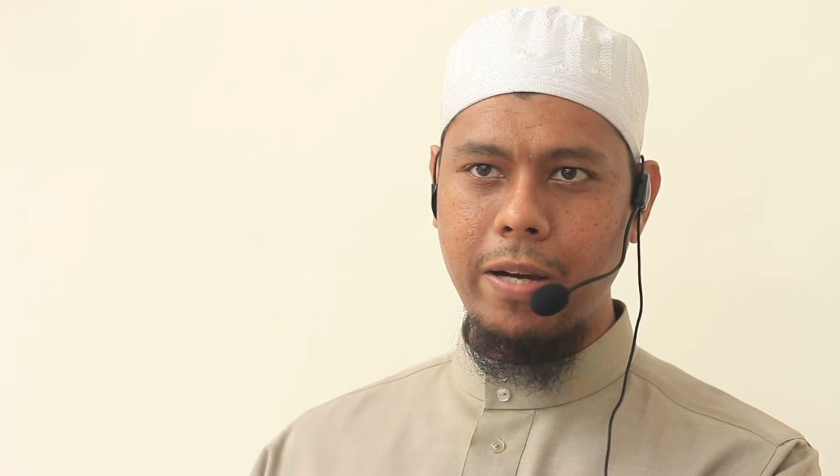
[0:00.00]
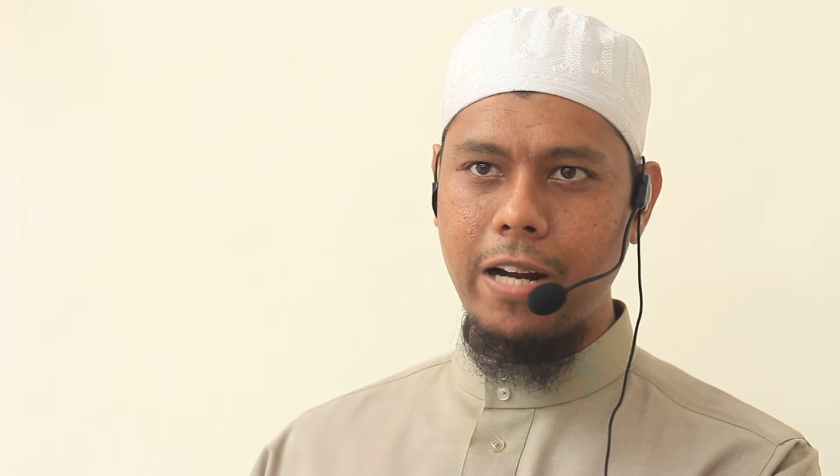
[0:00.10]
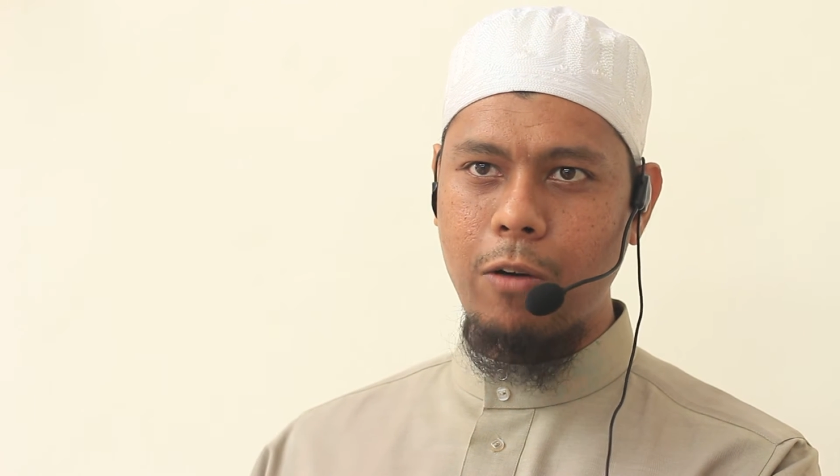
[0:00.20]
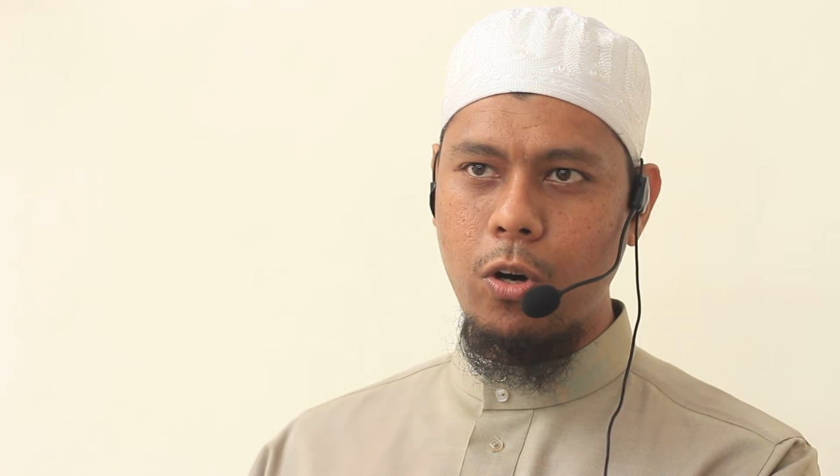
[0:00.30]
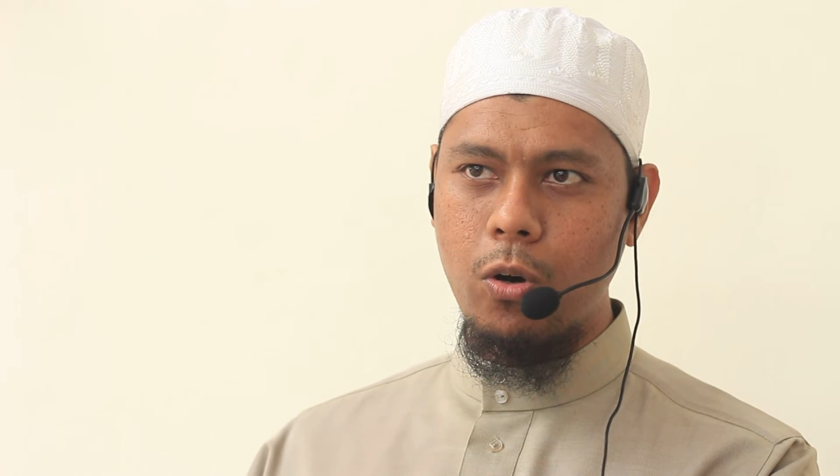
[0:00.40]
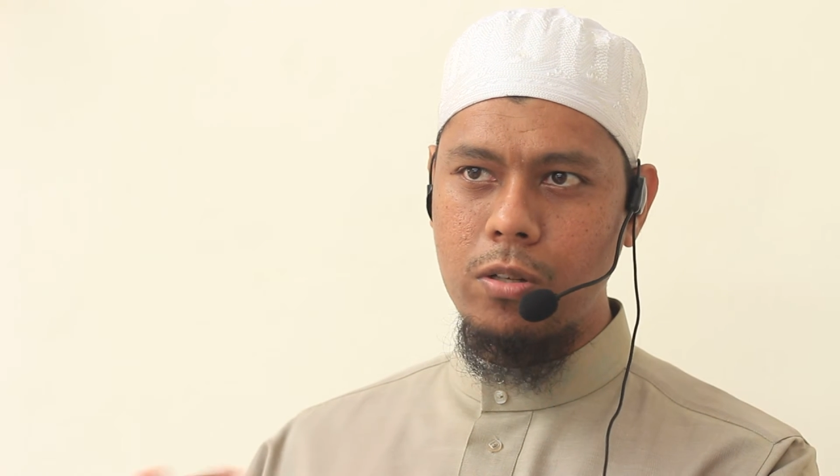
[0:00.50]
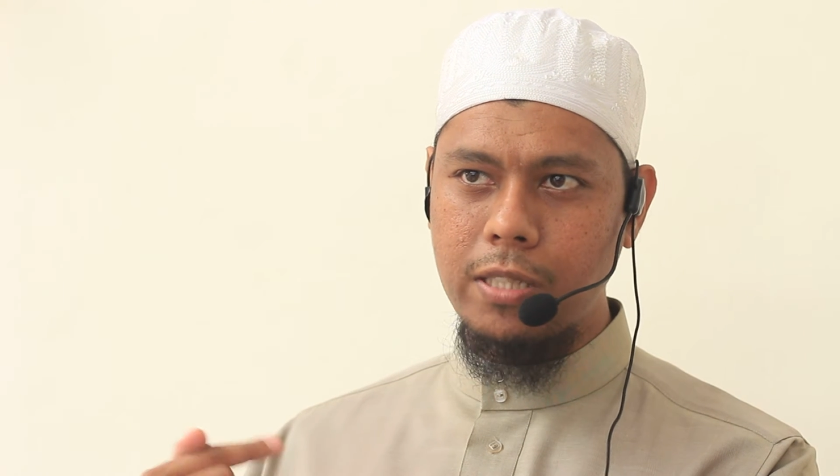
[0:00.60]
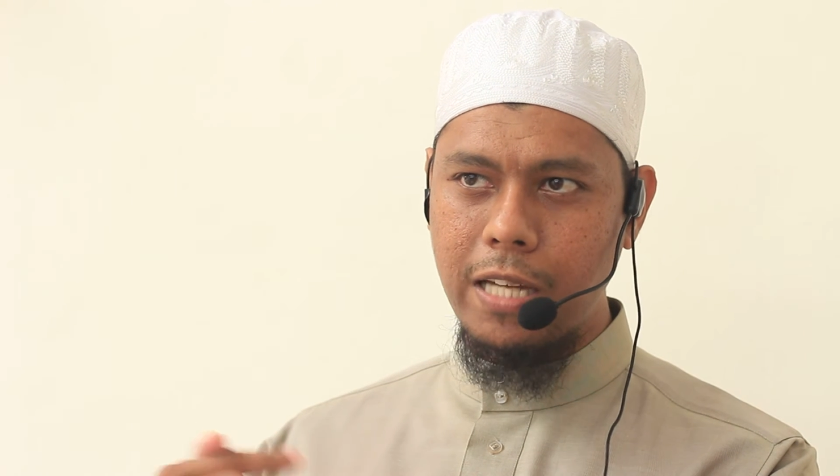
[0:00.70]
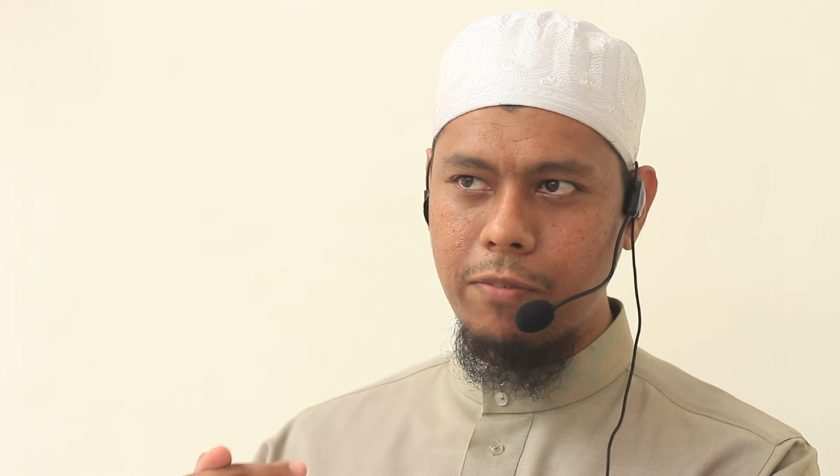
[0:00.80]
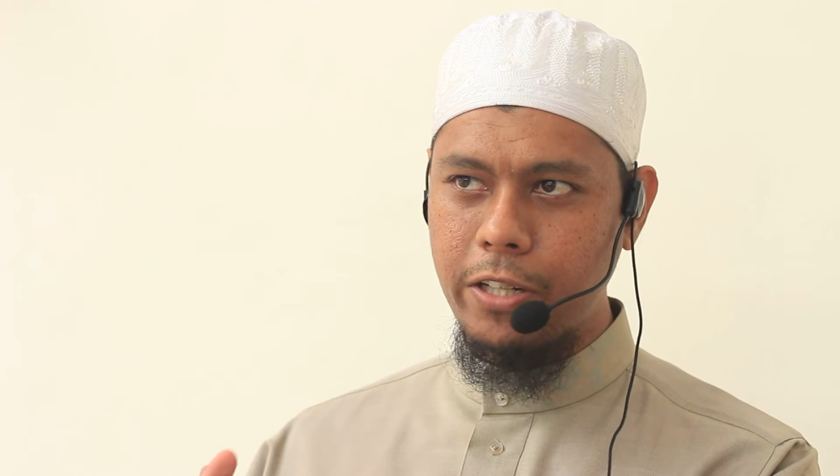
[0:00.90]
But our own
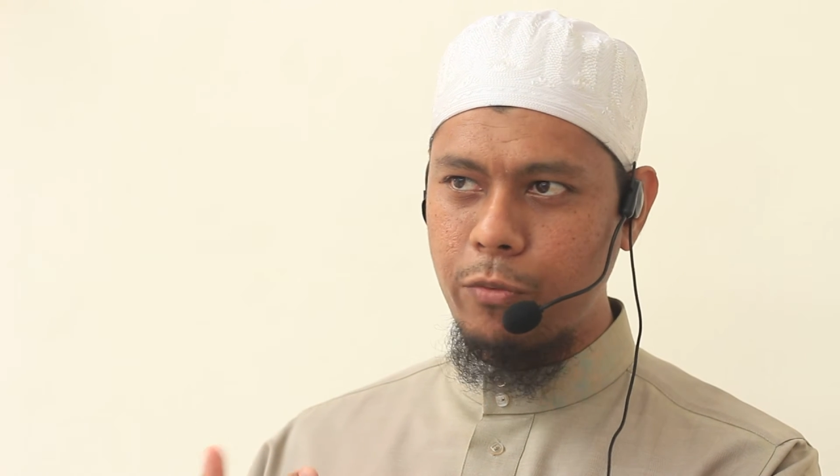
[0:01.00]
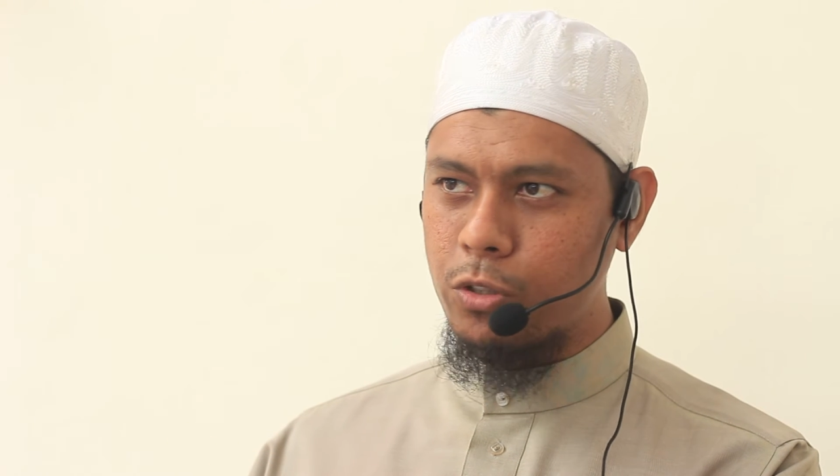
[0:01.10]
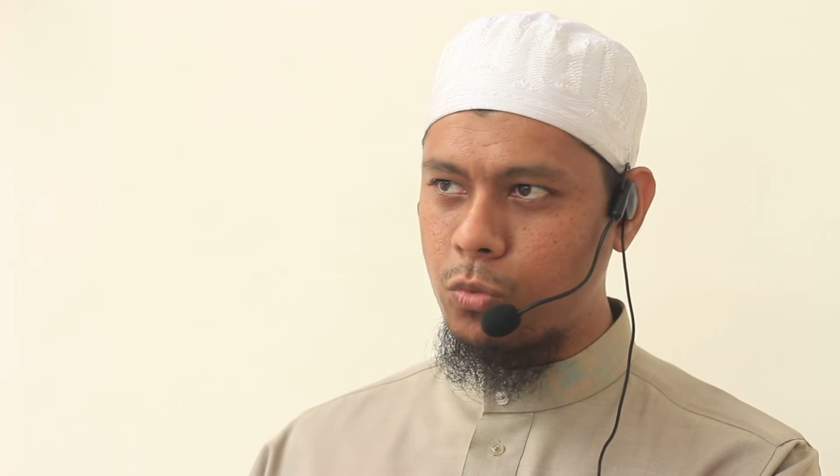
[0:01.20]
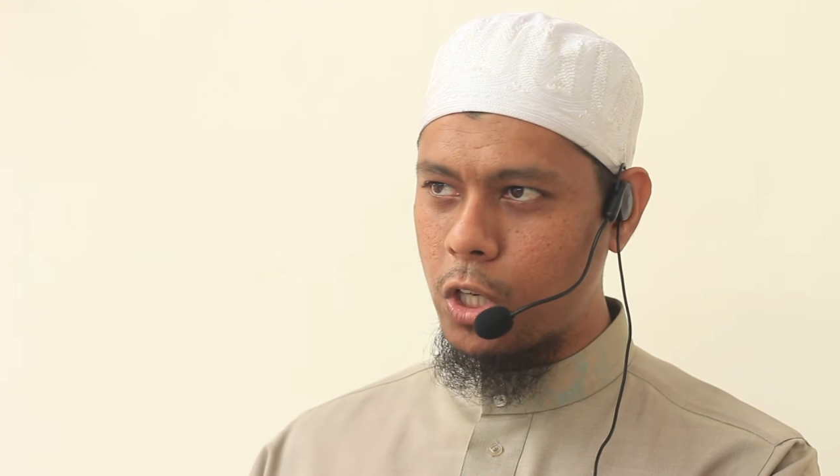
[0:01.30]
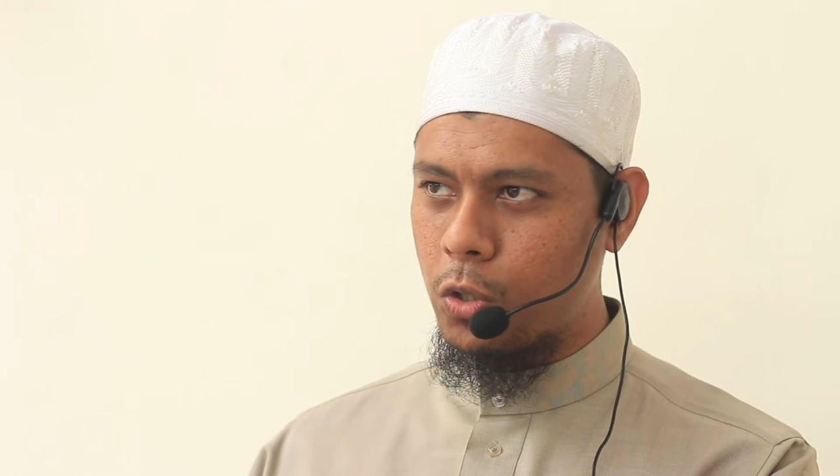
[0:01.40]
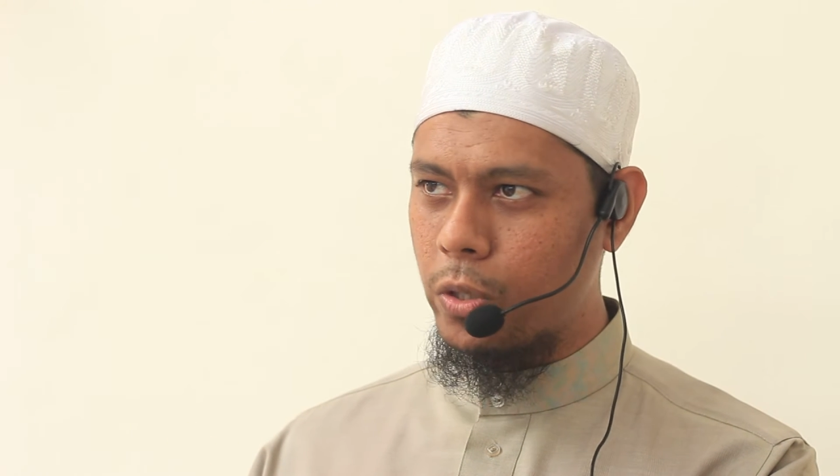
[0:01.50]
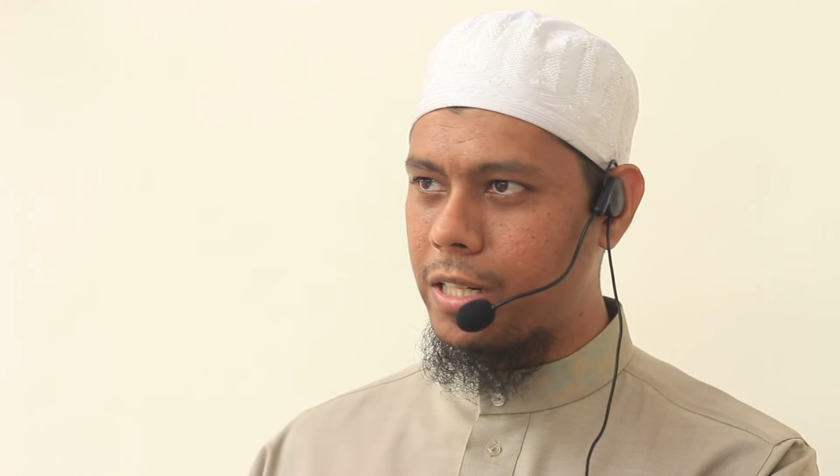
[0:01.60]
saliva, if you swallow,